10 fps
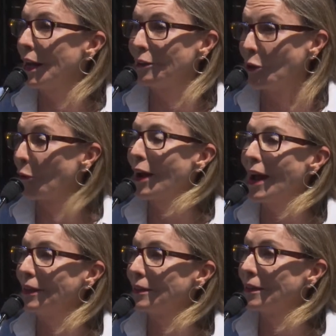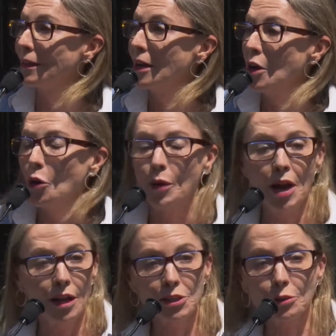in Lower Haight. We
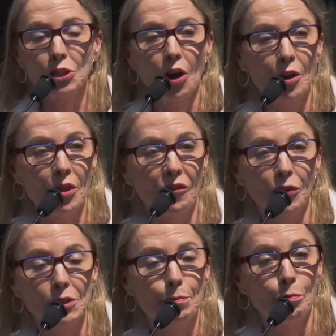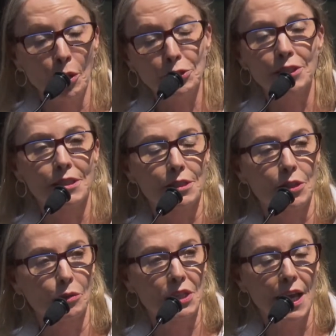also started the first merchants
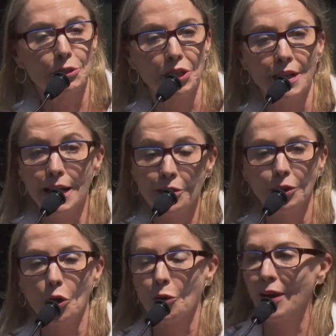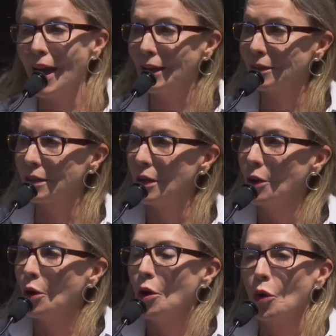association in the Lower Haight.
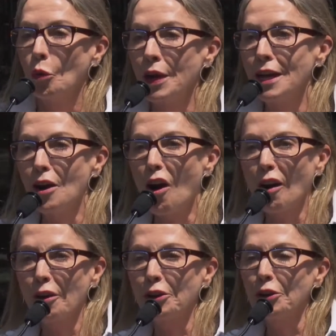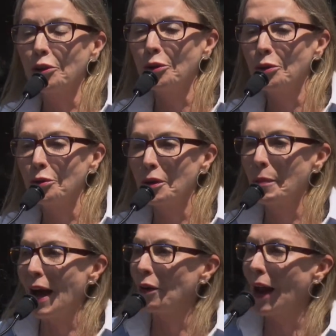We argued
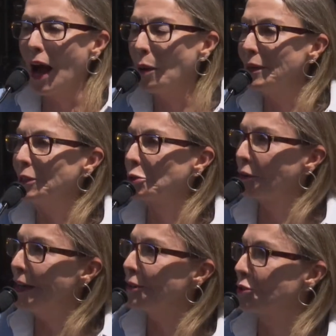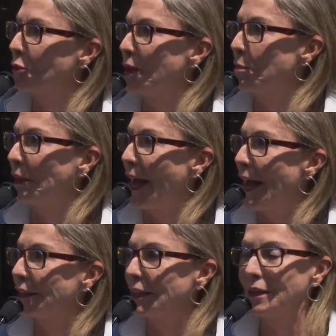about how many trees should we
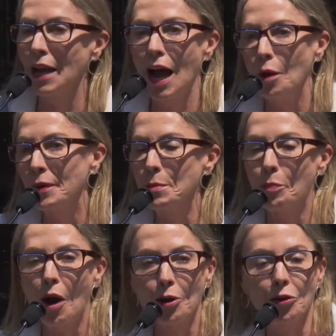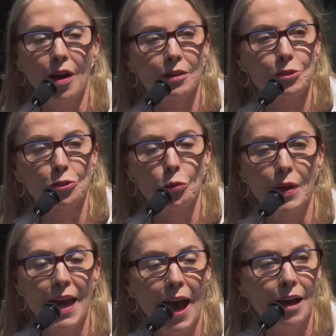plant and how many bar crawls should
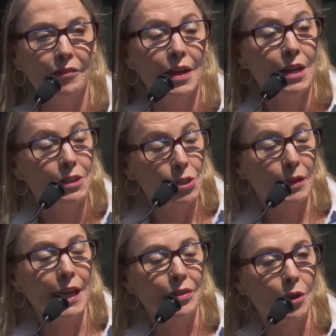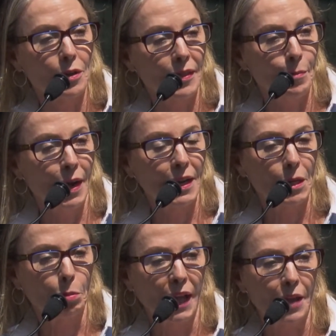we have to get the money to
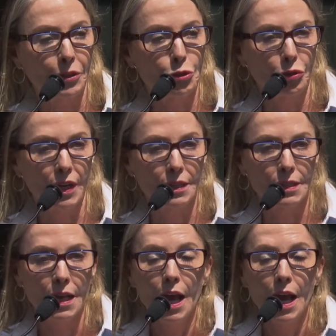plant the trees.